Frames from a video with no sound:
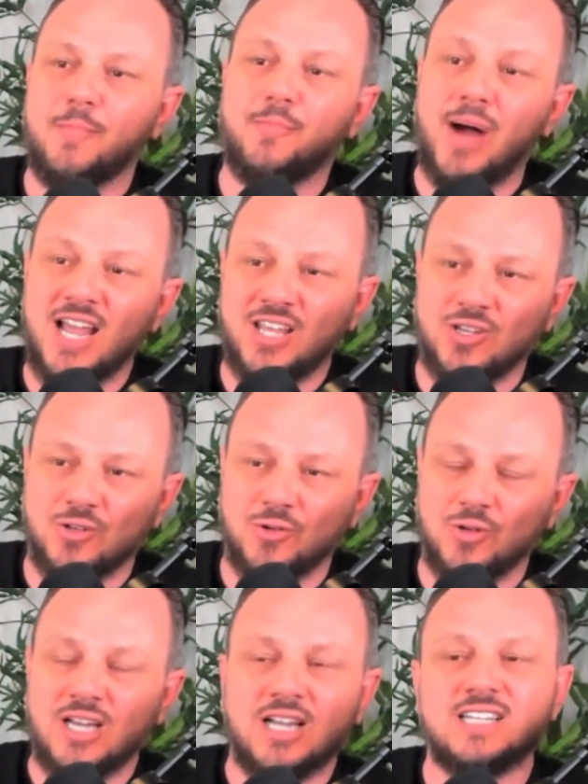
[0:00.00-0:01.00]
by
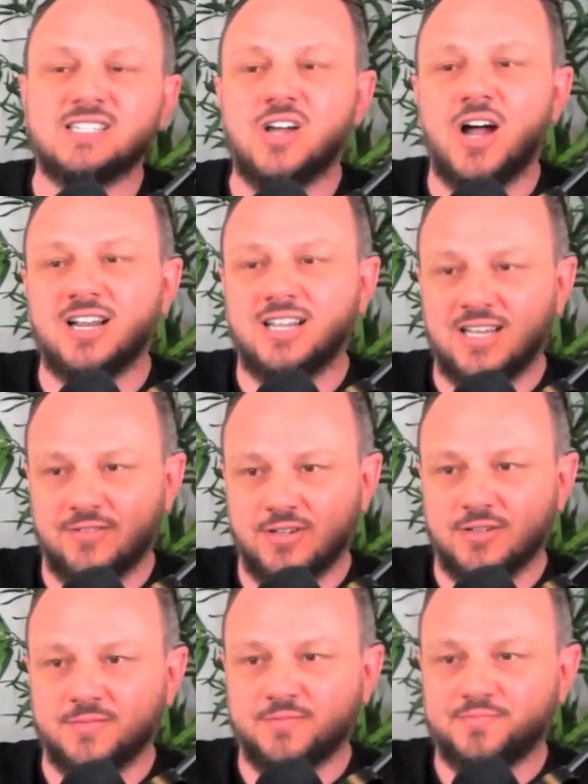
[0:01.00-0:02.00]
you. It's not given.